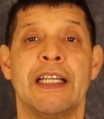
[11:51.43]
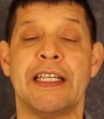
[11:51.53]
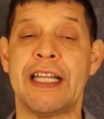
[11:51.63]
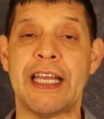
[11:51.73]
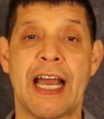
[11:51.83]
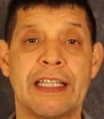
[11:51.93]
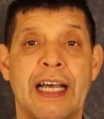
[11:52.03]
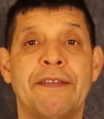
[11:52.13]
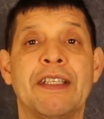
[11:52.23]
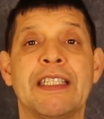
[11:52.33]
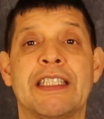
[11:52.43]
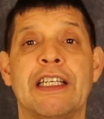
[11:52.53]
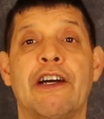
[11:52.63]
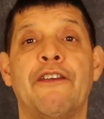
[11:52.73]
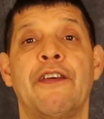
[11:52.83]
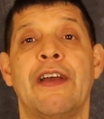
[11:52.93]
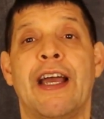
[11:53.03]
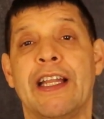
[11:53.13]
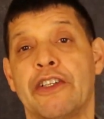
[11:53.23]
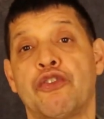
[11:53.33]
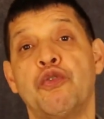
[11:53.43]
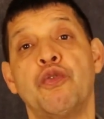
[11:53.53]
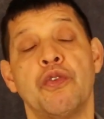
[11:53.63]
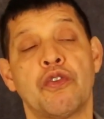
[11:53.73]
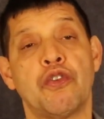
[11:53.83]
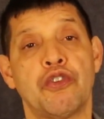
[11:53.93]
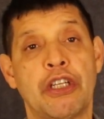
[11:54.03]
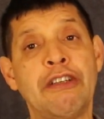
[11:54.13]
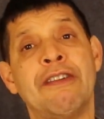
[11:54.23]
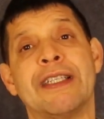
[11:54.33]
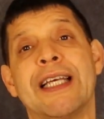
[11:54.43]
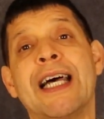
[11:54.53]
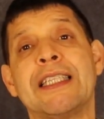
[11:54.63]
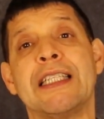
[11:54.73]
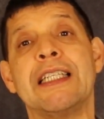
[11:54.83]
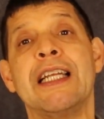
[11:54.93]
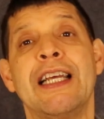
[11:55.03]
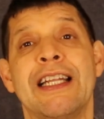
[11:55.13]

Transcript: they adapt themselves and to continue adapting